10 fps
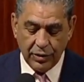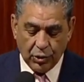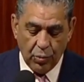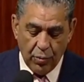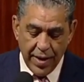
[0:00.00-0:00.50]

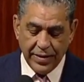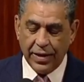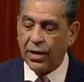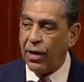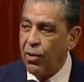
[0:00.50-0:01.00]
to ring
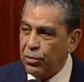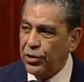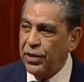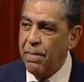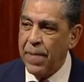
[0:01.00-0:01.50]
the
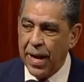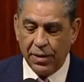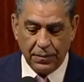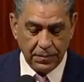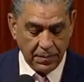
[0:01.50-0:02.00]
closing
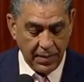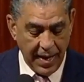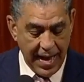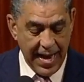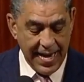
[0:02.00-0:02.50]
bell
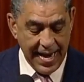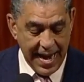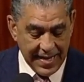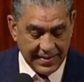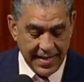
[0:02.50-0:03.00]
at
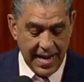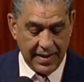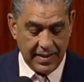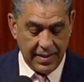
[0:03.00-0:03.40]
NASDAQ.